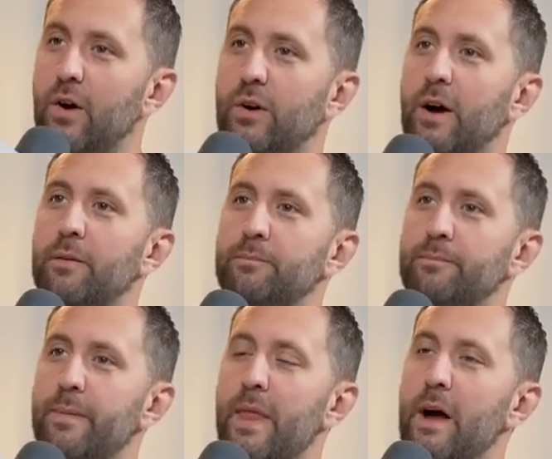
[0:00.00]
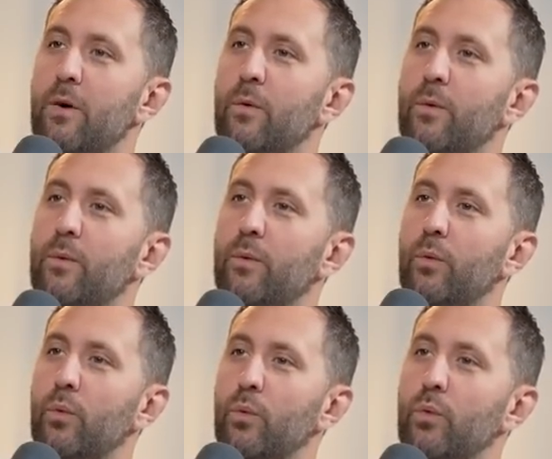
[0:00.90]
Okay. Now,
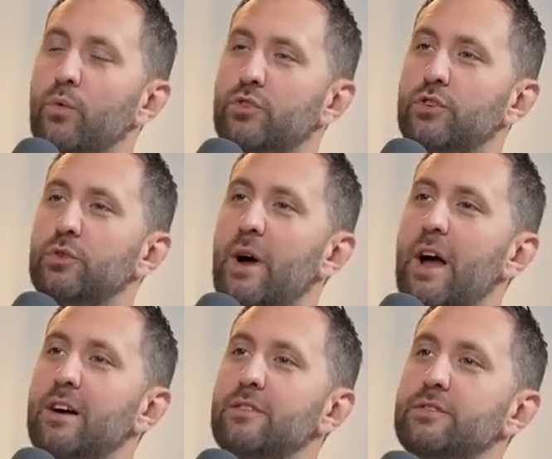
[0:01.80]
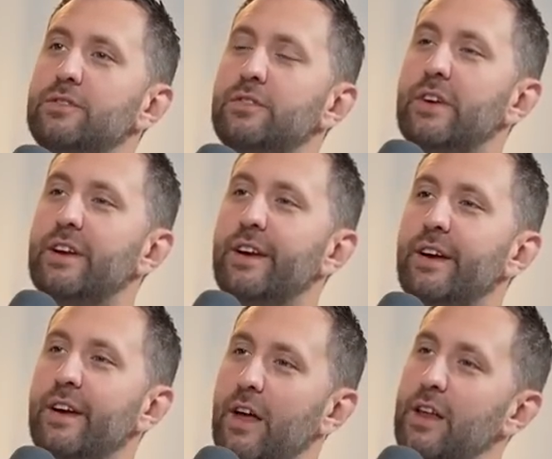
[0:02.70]
do you have
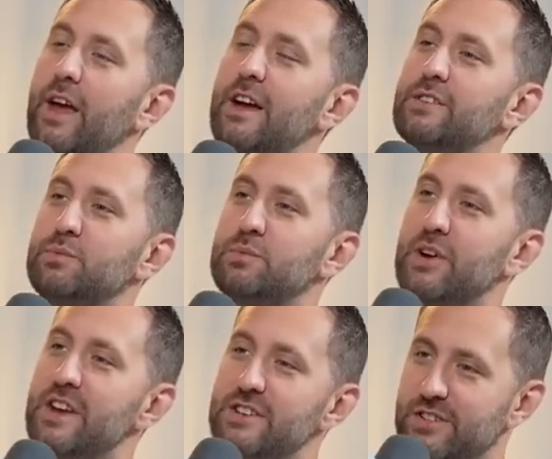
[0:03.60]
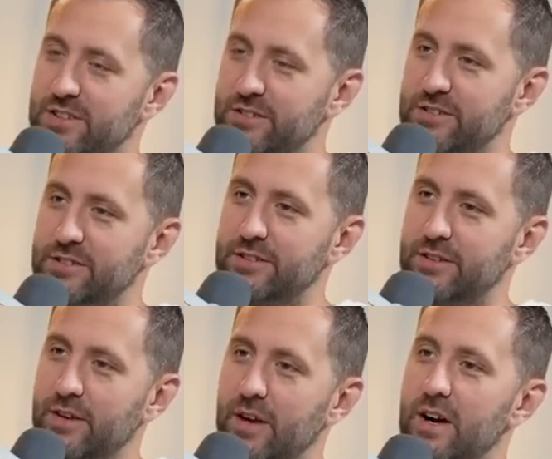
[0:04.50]
any aspirations
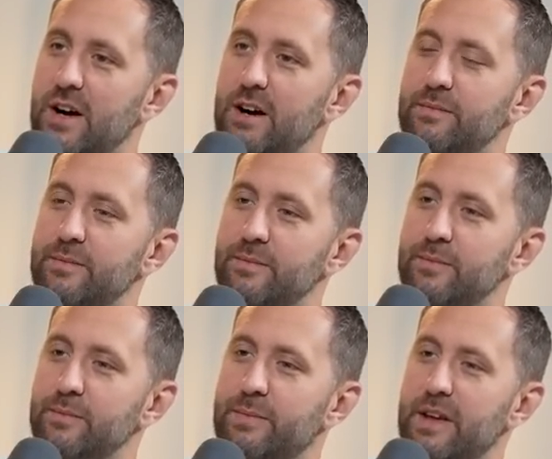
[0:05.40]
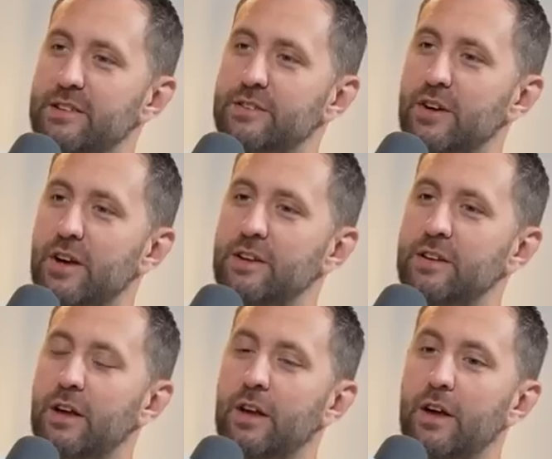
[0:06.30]
based on,